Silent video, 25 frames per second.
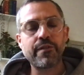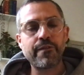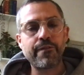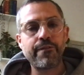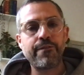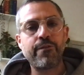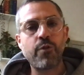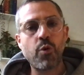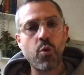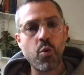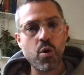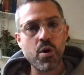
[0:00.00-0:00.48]

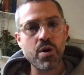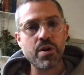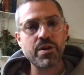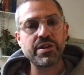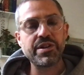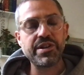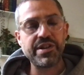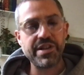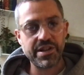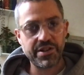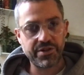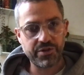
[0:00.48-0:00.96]
four
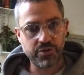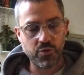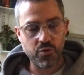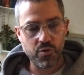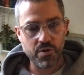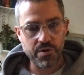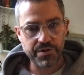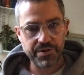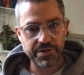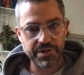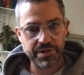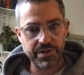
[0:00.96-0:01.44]

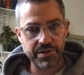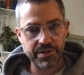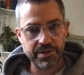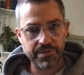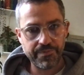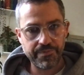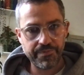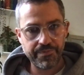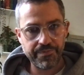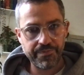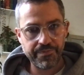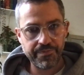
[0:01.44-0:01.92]
discourses
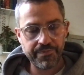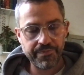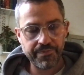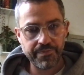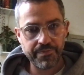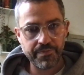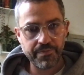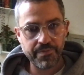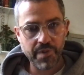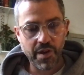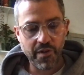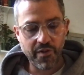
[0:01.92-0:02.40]

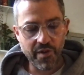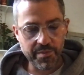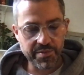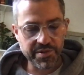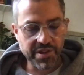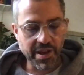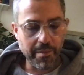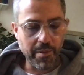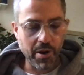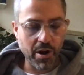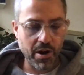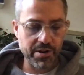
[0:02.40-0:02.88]
from
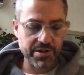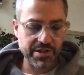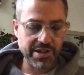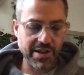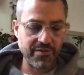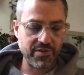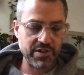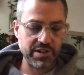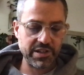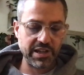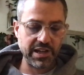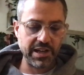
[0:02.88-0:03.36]
Seminar
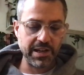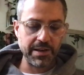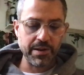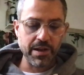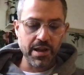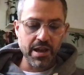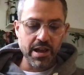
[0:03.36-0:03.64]
17.